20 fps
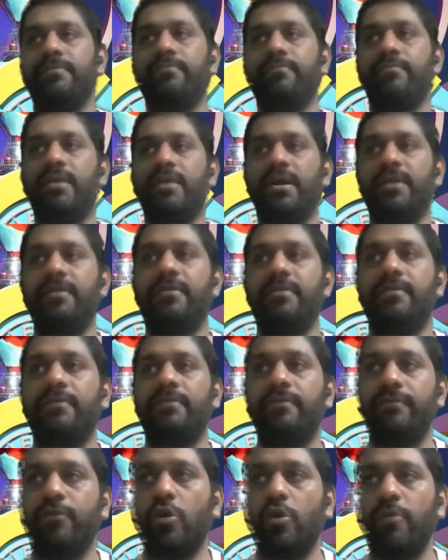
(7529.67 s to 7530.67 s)
But
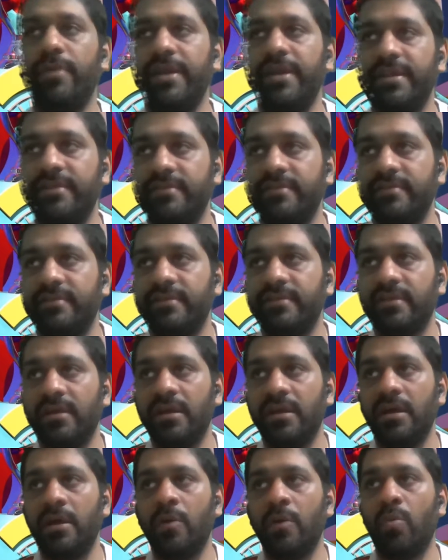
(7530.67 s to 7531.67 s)
4 minutes,
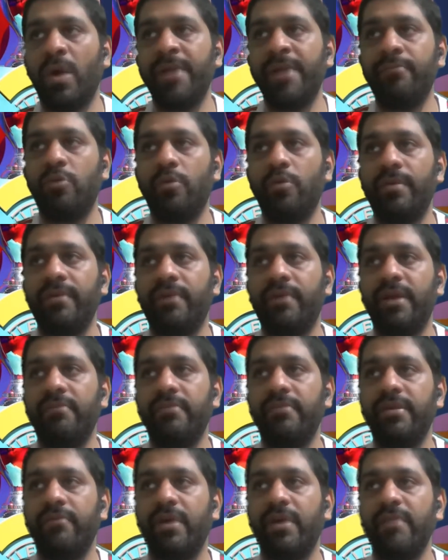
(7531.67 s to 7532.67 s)
one
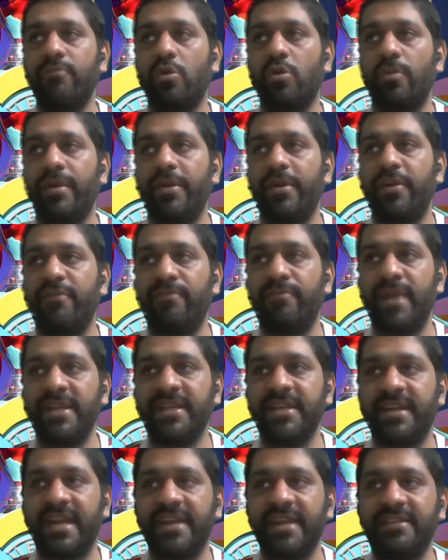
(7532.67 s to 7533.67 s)
moment of
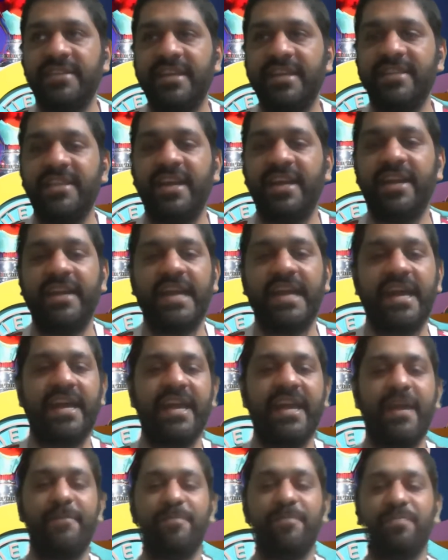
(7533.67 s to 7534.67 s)
magic can change the entire
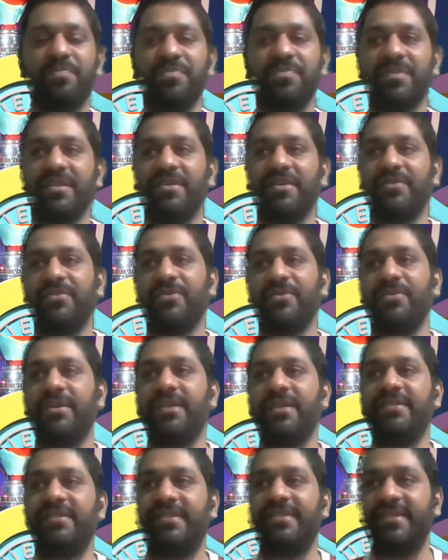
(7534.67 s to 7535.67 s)
game. So
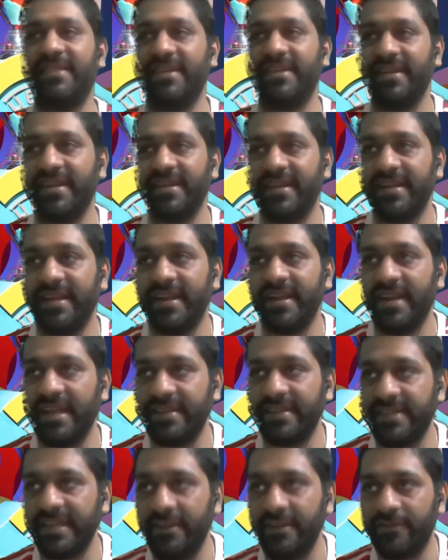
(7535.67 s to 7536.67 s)
yes,
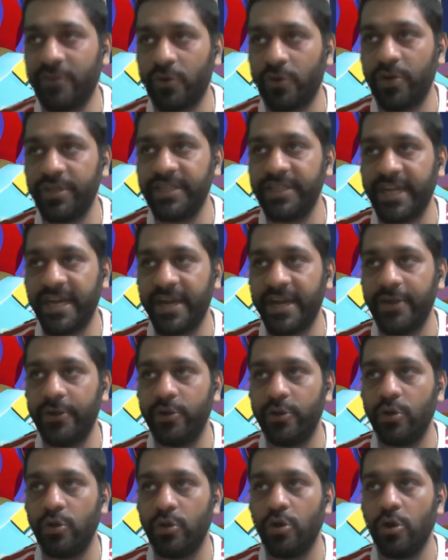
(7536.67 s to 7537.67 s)
let's see if Croatia can
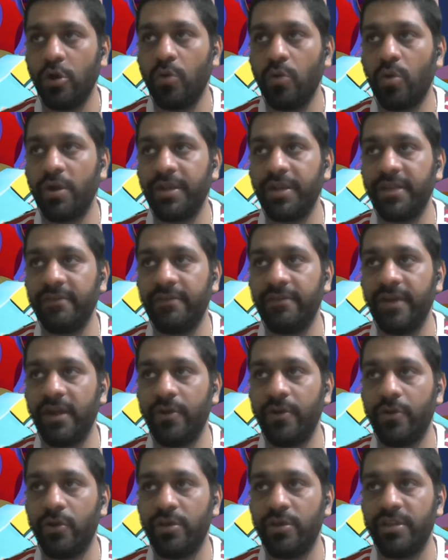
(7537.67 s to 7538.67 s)
do what they failed
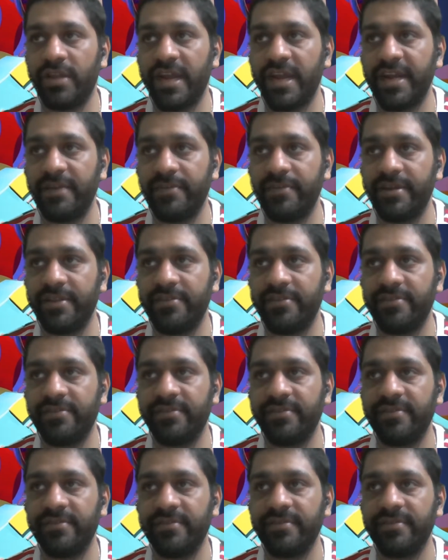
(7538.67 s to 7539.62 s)
to do in the 90 minutes.